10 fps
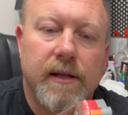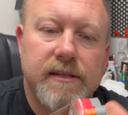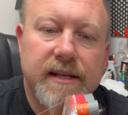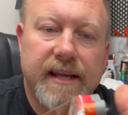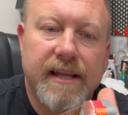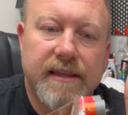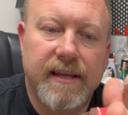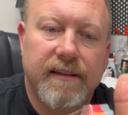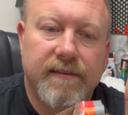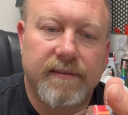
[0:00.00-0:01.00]
to get
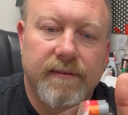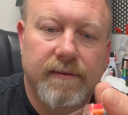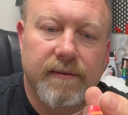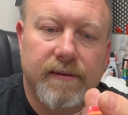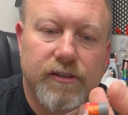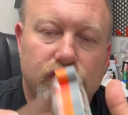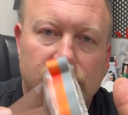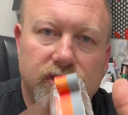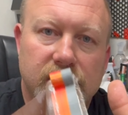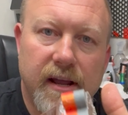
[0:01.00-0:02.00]
this
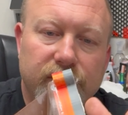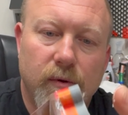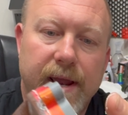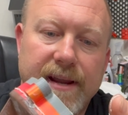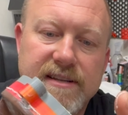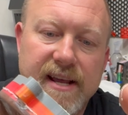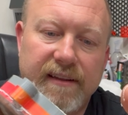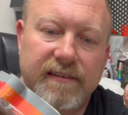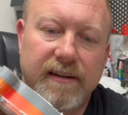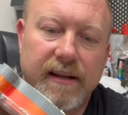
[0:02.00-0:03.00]
just enough so I can
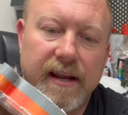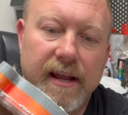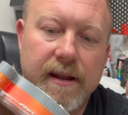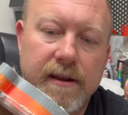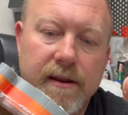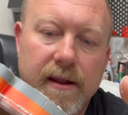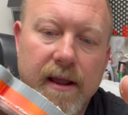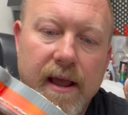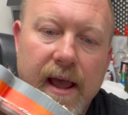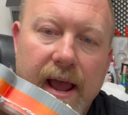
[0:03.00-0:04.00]
test it again.
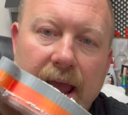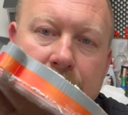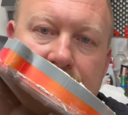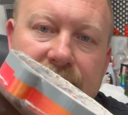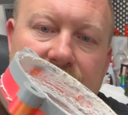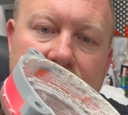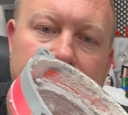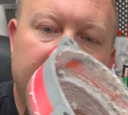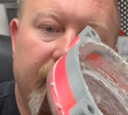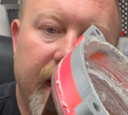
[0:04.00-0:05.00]
And
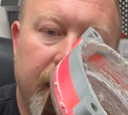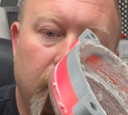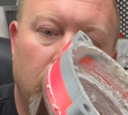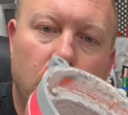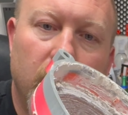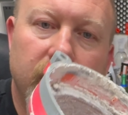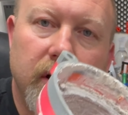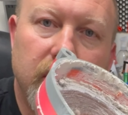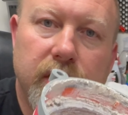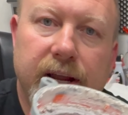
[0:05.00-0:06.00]
then we're going to
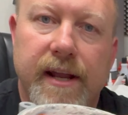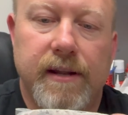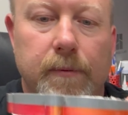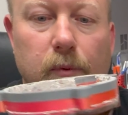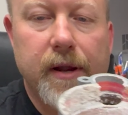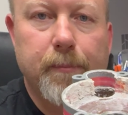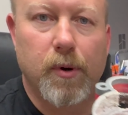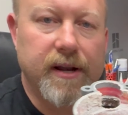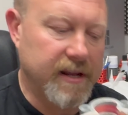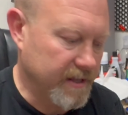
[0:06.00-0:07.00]
look into
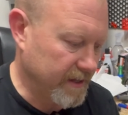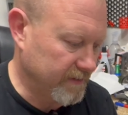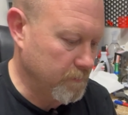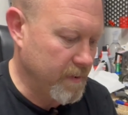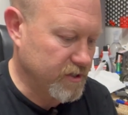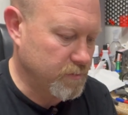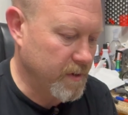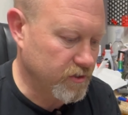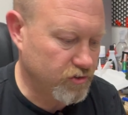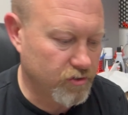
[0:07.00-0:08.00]
reprinting this much,
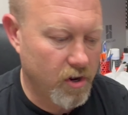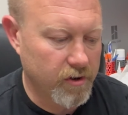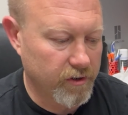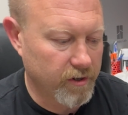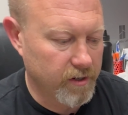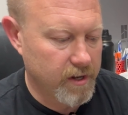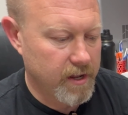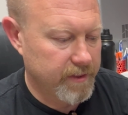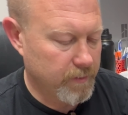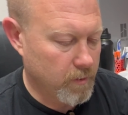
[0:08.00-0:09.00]
much stronger
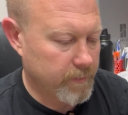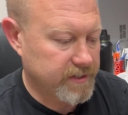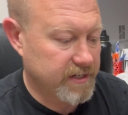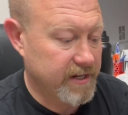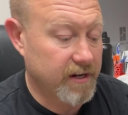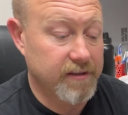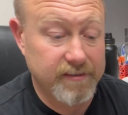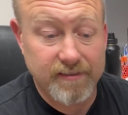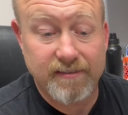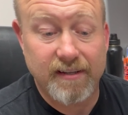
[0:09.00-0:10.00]
than what we did here.
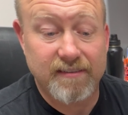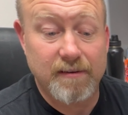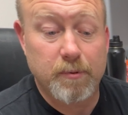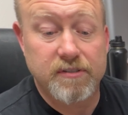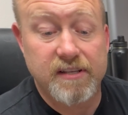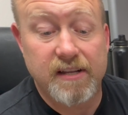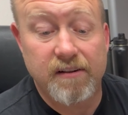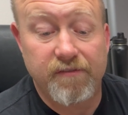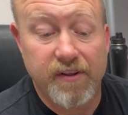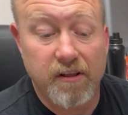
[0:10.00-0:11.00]
This is 60%
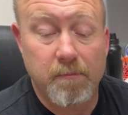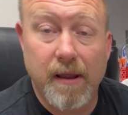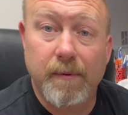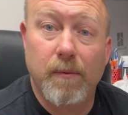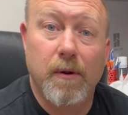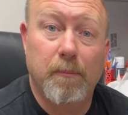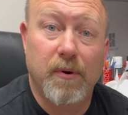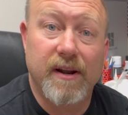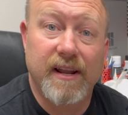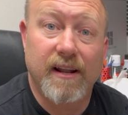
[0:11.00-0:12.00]
infill. Maybe we'll
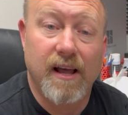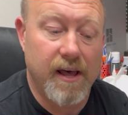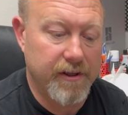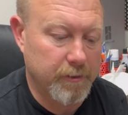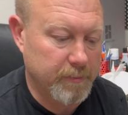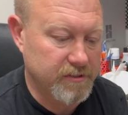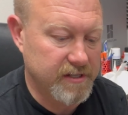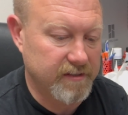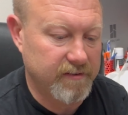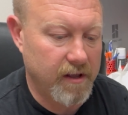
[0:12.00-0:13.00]
print it
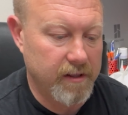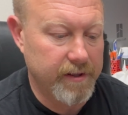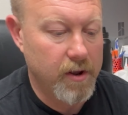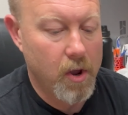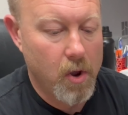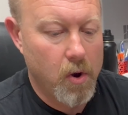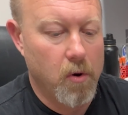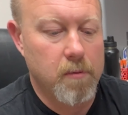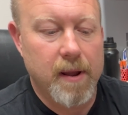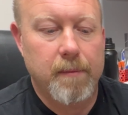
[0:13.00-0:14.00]
100% solid.
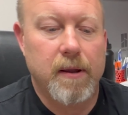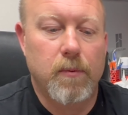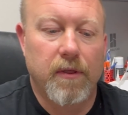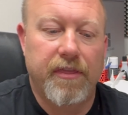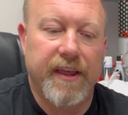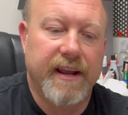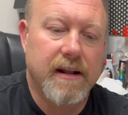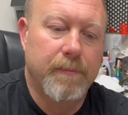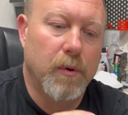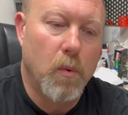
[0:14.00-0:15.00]
Or maybe we'll thicken
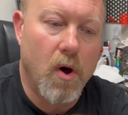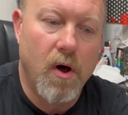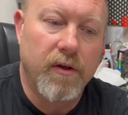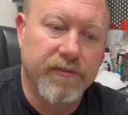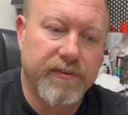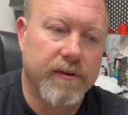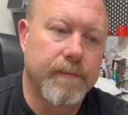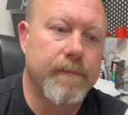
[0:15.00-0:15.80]
up the walls